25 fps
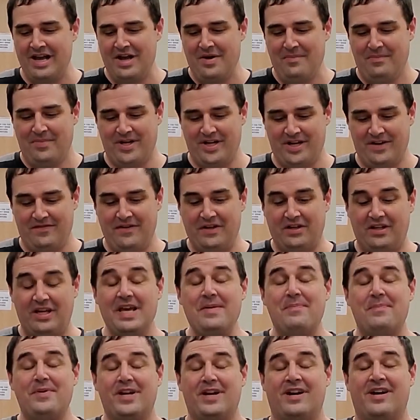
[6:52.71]
but if you
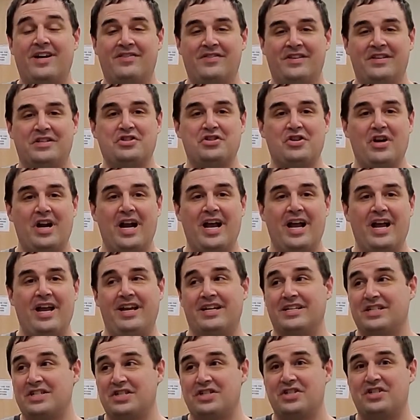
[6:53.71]
keep it on the tray,
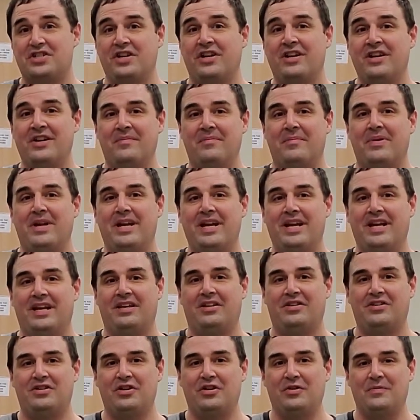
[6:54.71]
it shouldn't be
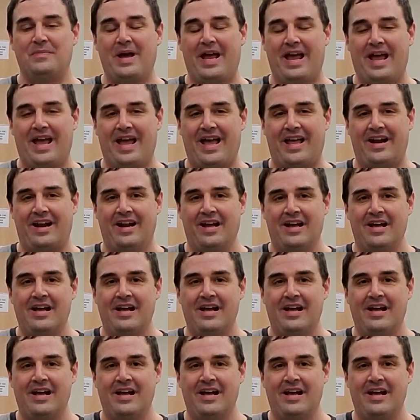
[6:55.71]
too bad.